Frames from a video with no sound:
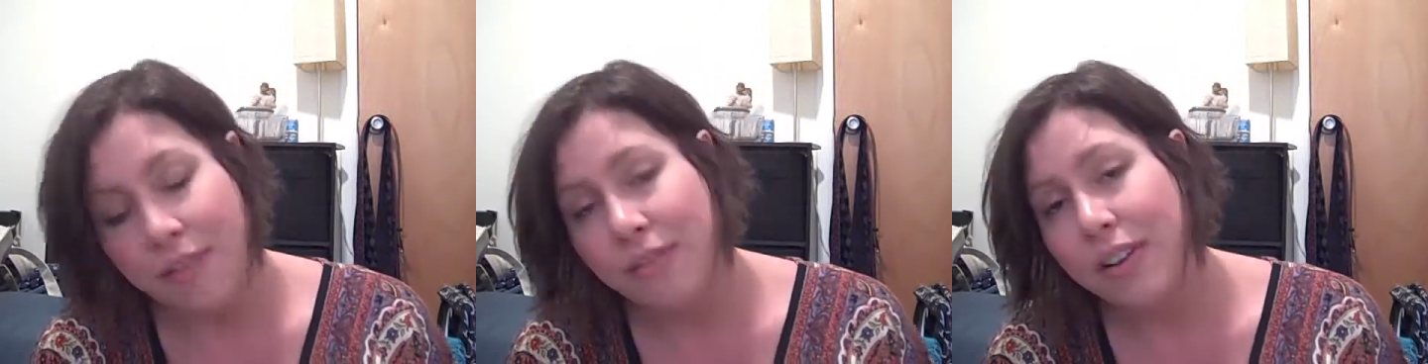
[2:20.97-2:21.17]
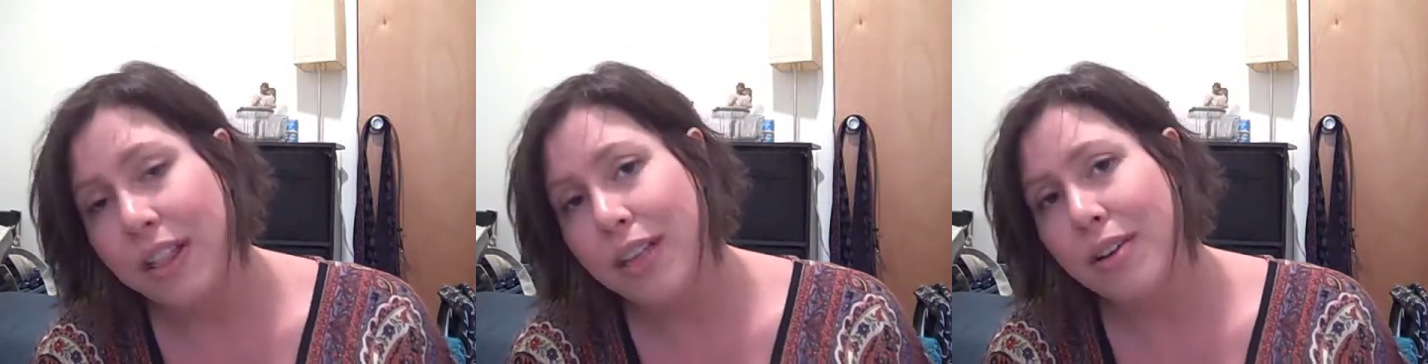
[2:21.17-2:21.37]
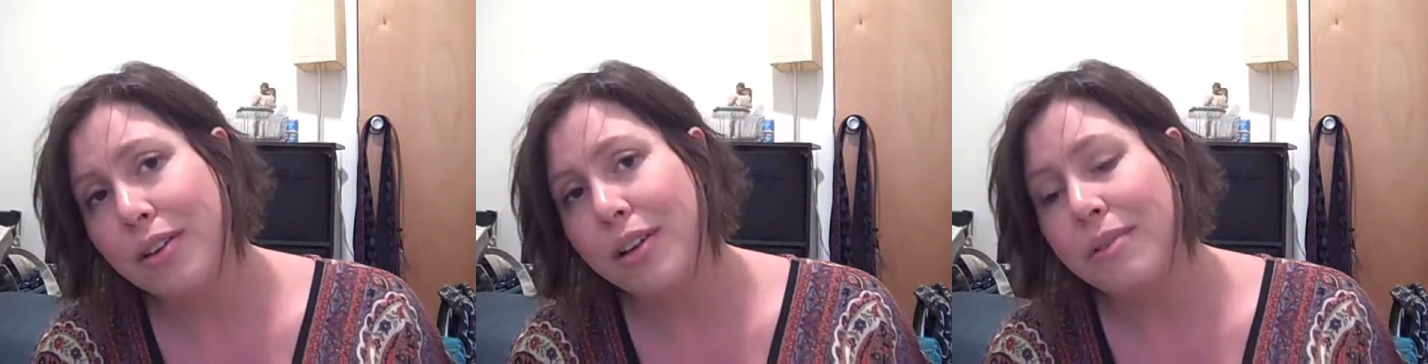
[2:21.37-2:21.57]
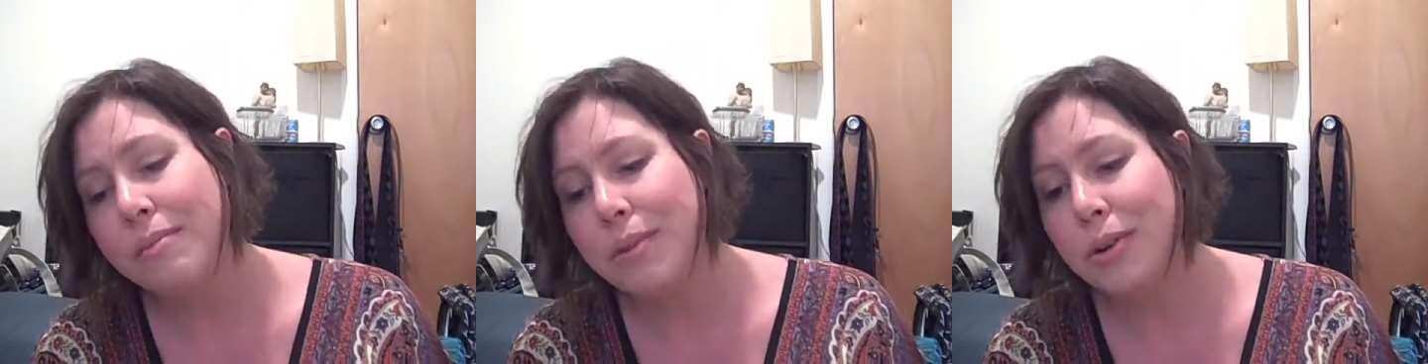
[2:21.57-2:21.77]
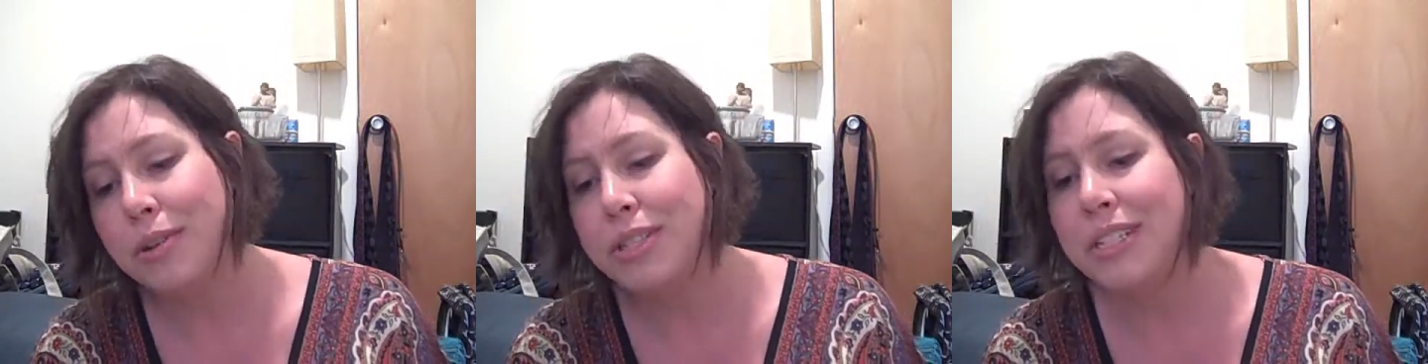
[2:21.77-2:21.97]
for
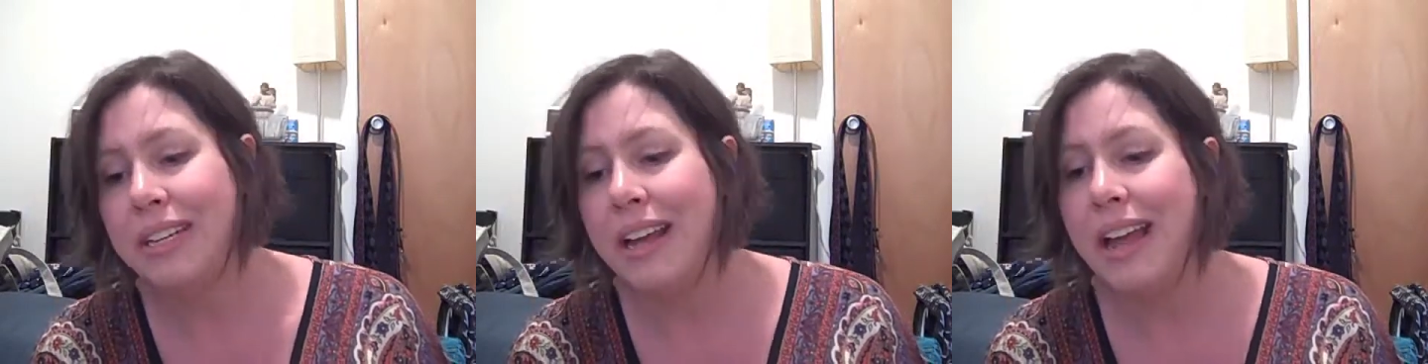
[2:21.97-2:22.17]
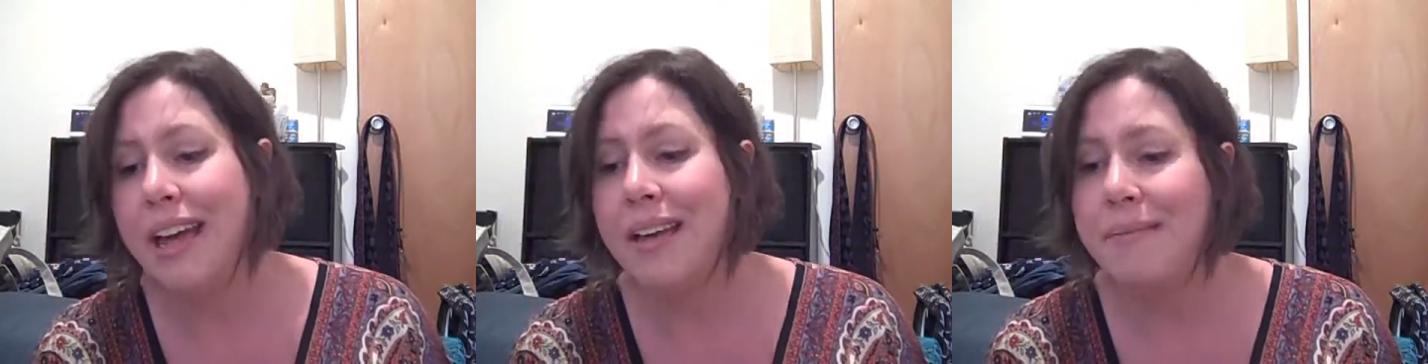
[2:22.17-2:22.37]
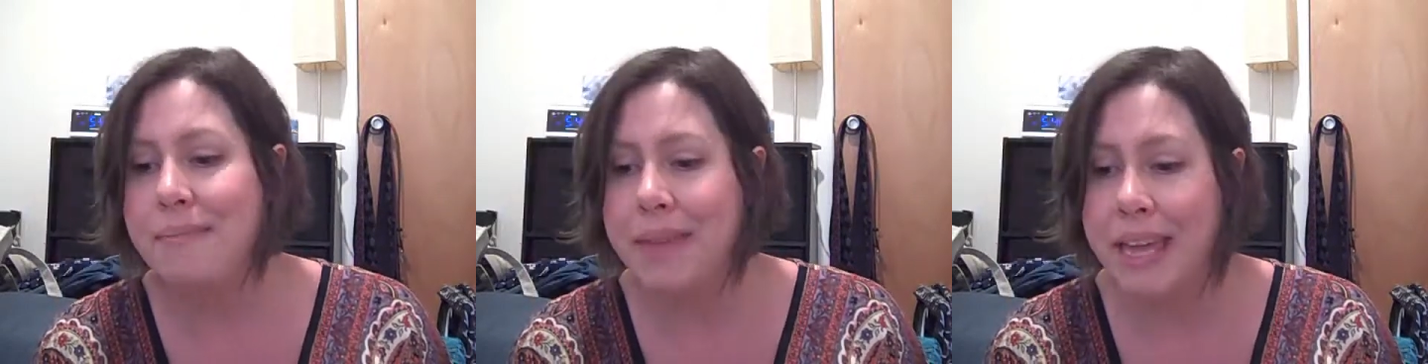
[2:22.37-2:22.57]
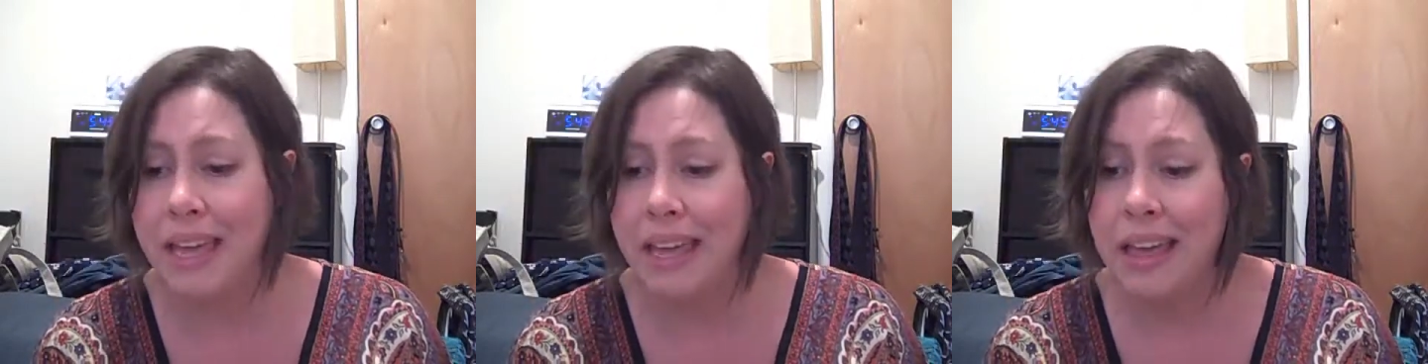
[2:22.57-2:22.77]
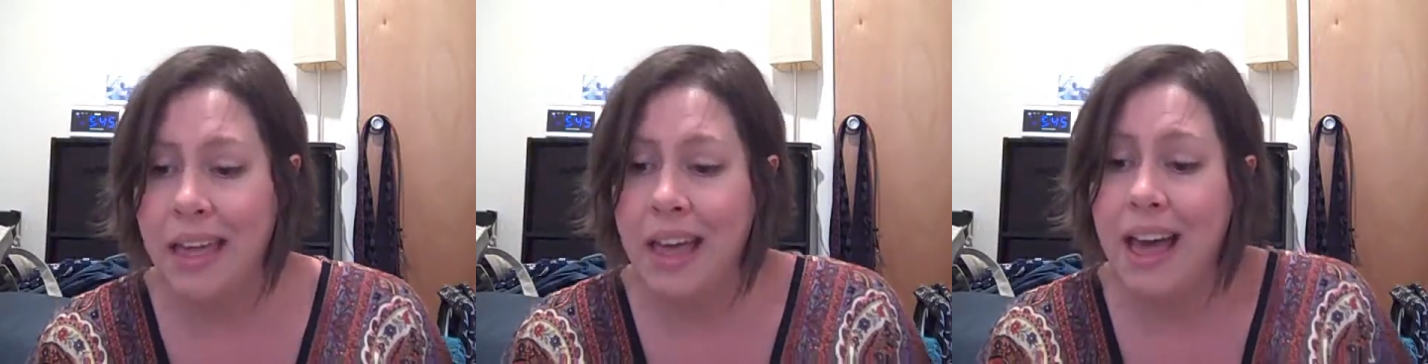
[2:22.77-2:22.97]
locomotion, I'll
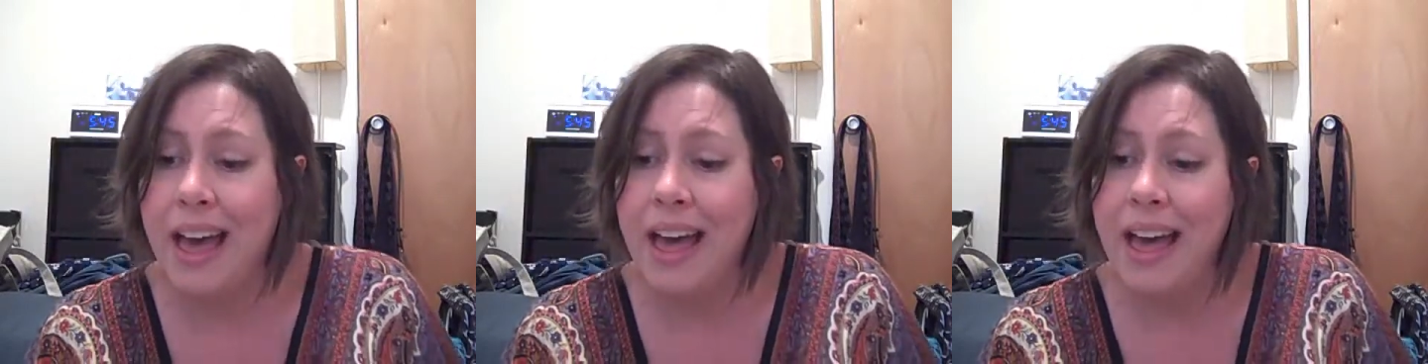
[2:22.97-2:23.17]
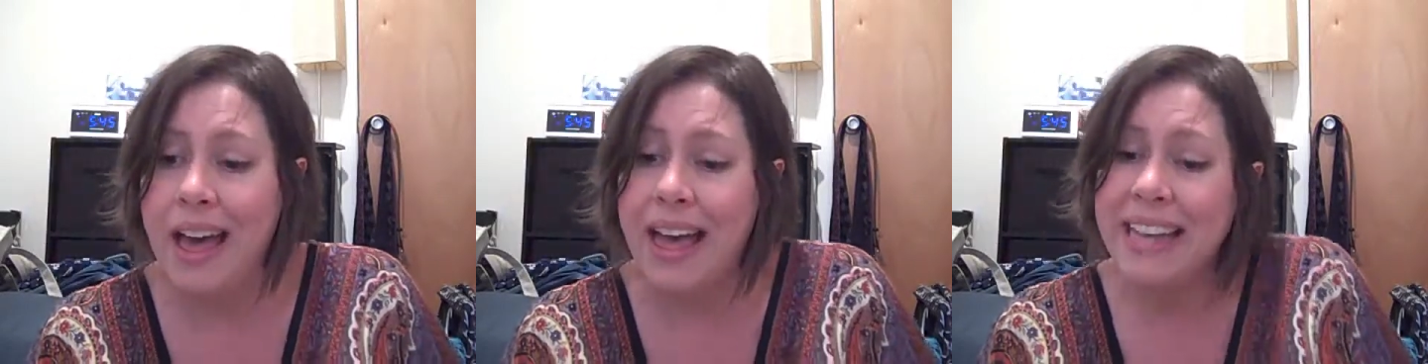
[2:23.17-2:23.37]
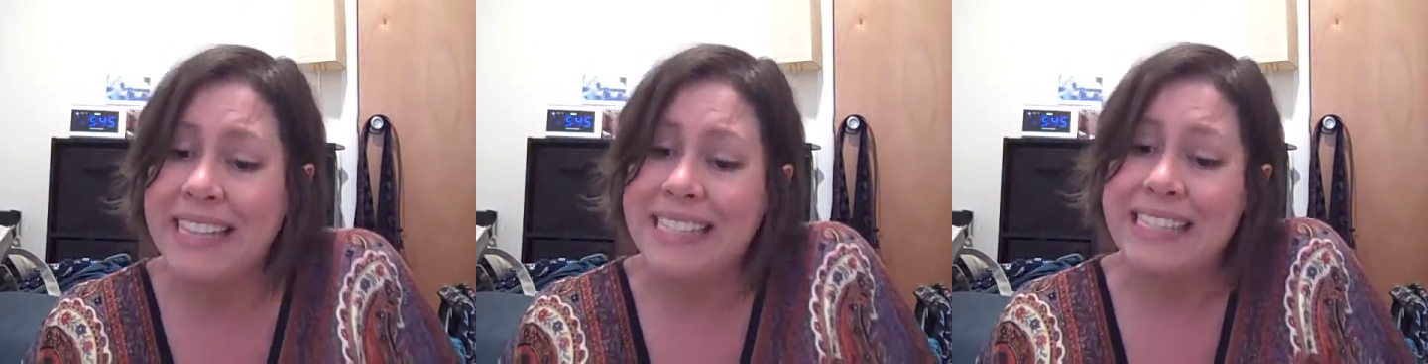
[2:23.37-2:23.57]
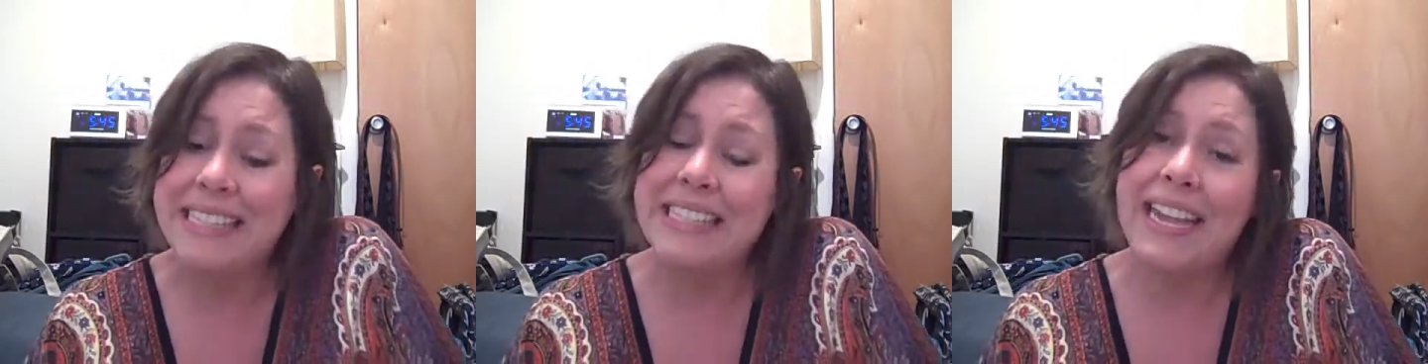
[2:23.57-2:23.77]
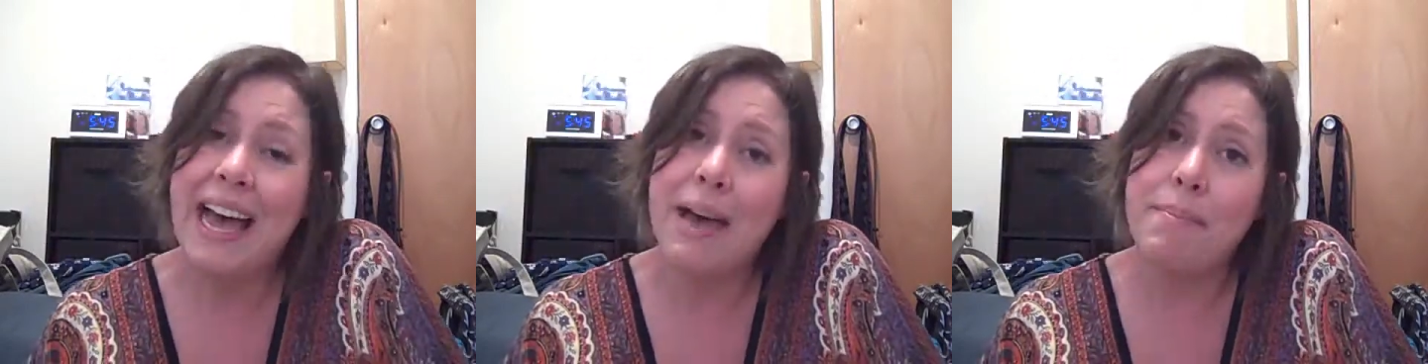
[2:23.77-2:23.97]
make a
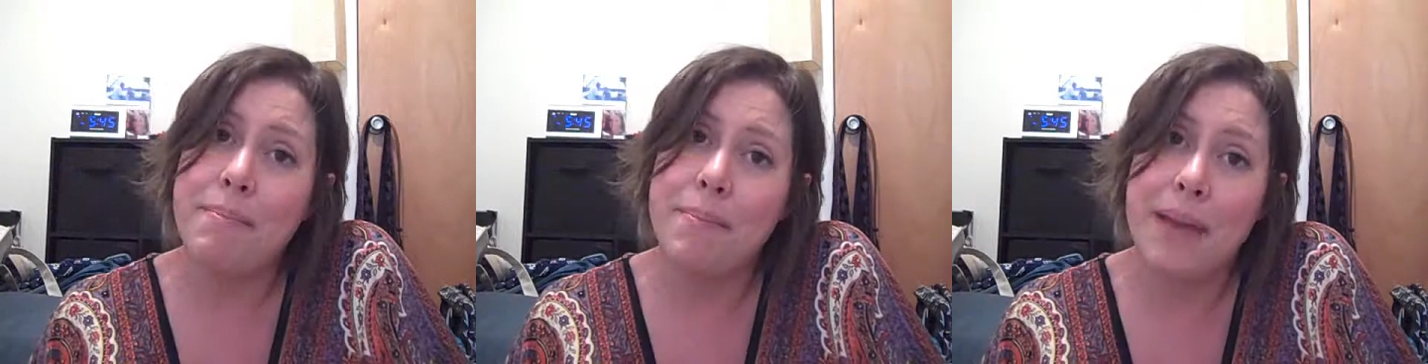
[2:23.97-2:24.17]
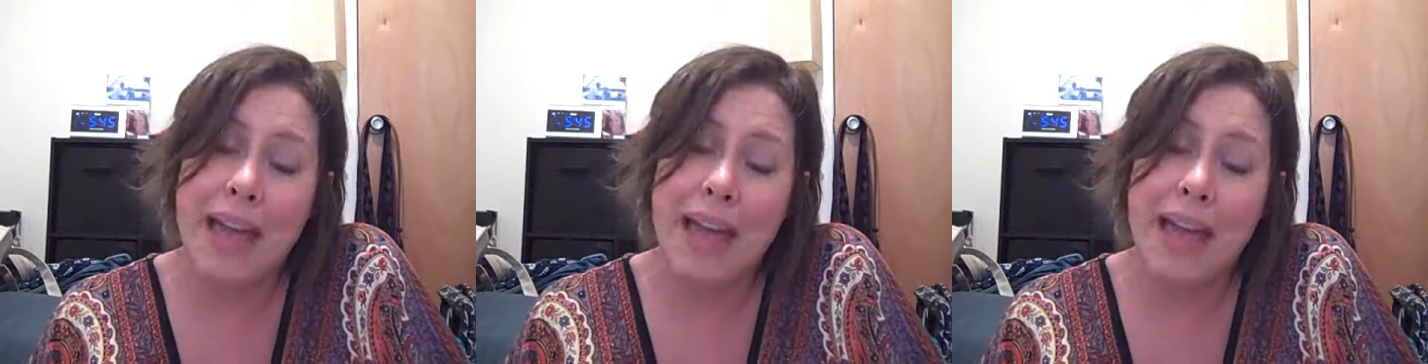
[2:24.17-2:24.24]
stop